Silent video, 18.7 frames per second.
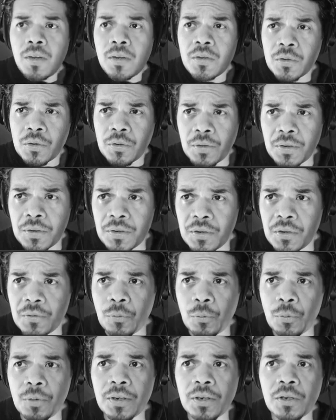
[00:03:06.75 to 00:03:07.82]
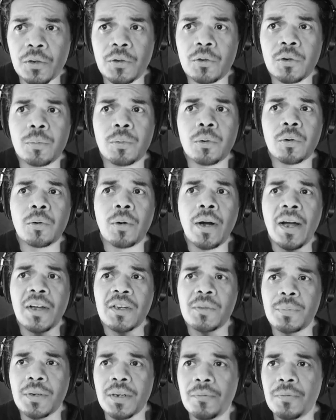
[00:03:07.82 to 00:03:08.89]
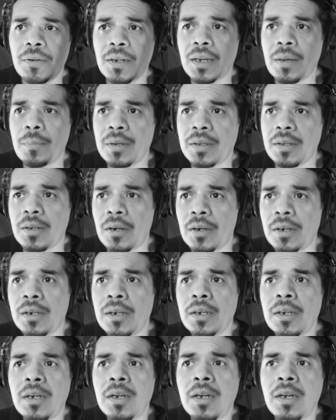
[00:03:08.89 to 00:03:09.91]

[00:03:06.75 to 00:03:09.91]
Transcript: So this is for the YouTuber who asked me if it can be done.